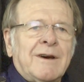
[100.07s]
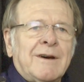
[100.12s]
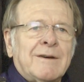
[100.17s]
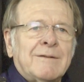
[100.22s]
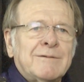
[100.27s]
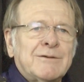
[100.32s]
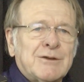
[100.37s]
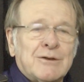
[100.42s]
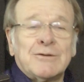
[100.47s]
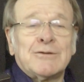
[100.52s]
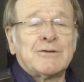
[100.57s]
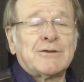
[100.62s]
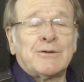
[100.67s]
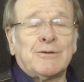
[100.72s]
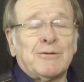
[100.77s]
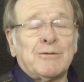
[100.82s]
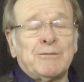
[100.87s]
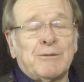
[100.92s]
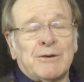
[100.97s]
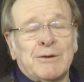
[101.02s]
have. Joe
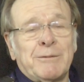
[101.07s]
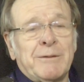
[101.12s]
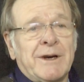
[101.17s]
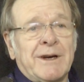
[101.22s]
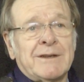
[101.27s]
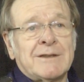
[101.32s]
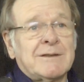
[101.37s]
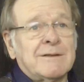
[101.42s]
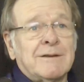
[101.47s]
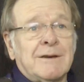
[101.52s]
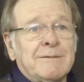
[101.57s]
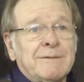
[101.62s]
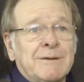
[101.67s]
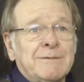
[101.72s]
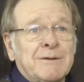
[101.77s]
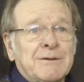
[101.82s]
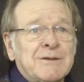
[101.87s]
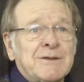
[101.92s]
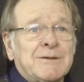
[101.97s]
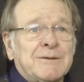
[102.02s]
sold more bats than
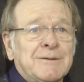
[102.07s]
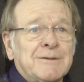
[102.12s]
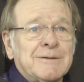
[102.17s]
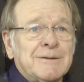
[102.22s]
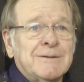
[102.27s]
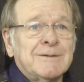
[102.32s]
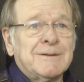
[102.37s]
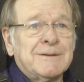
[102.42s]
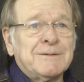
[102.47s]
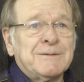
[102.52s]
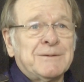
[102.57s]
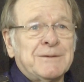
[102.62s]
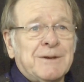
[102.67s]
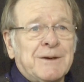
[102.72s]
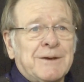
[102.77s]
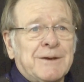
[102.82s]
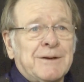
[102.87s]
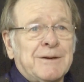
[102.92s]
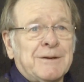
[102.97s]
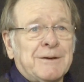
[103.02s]
I've ever sold.
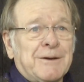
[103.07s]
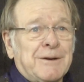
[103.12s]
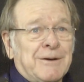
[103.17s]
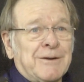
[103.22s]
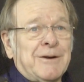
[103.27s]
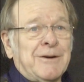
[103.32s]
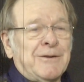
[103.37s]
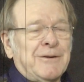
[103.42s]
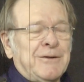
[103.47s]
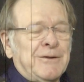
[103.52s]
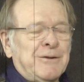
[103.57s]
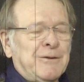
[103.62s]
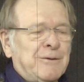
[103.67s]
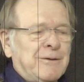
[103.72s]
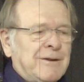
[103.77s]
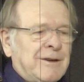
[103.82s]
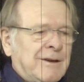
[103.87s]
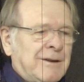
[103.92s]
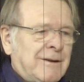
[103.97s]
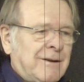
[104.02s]
Uh, I'll
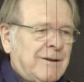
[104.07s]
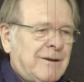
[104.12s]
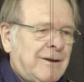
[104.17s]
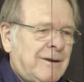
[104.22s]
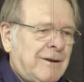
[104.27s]
guarantee you that.